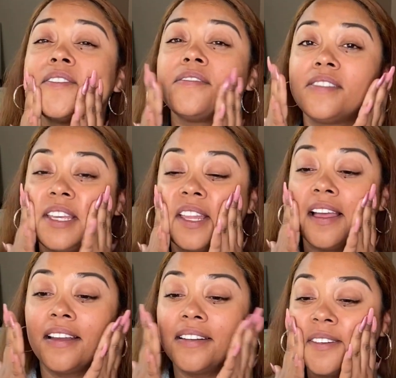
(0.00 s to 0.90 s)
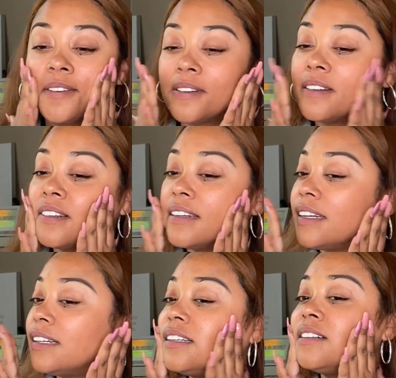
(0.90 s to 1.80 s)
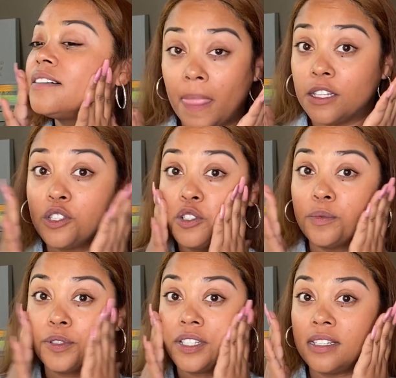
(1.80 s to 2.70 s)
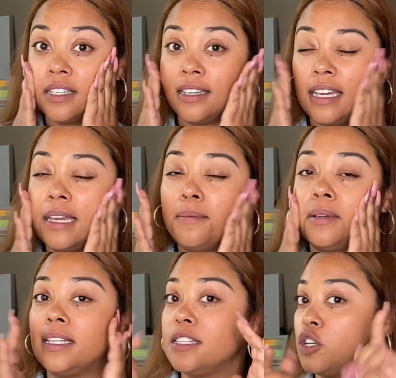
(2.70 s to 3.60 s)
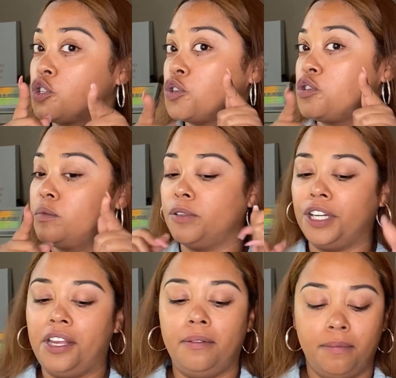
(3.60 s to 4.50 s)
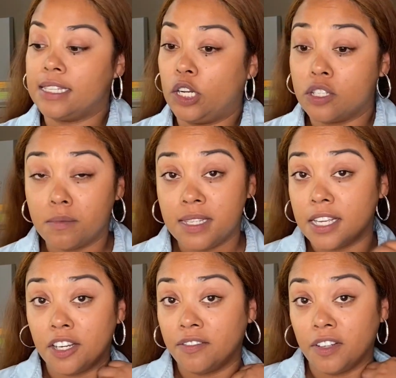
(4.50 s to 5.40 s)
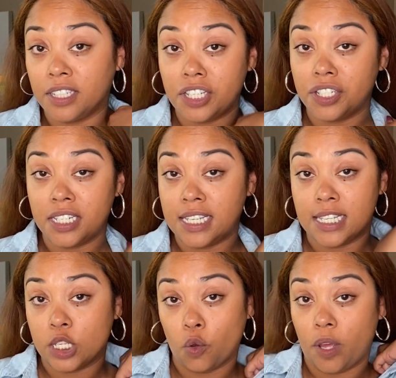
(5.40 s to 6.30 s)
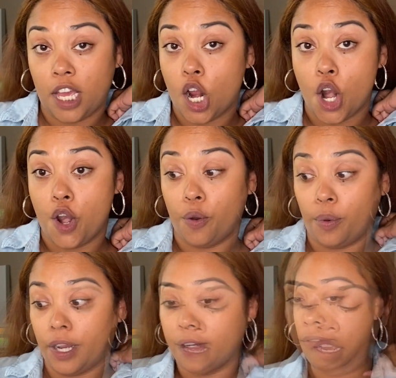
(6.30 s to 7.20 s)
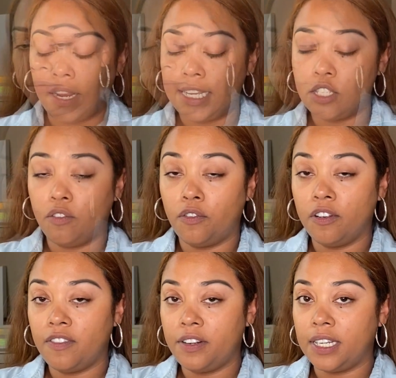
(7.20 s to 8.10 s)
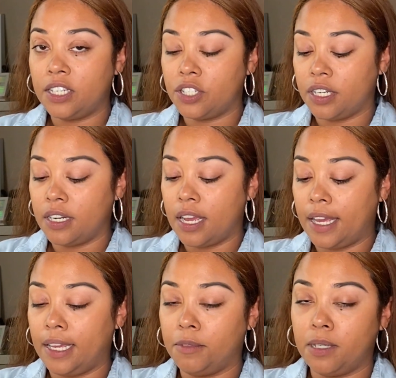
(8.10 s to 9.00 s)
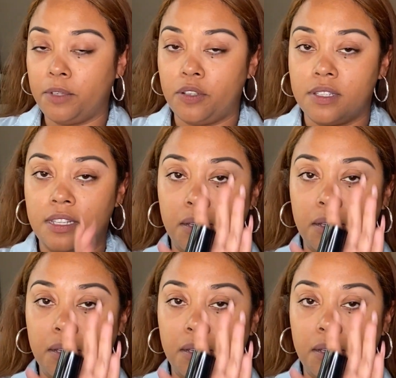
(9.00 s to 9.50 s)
See that? That's super sticky, but that's also super good because that also means that your foundation is going nowhere. All right, so for foundation, I am going to be using the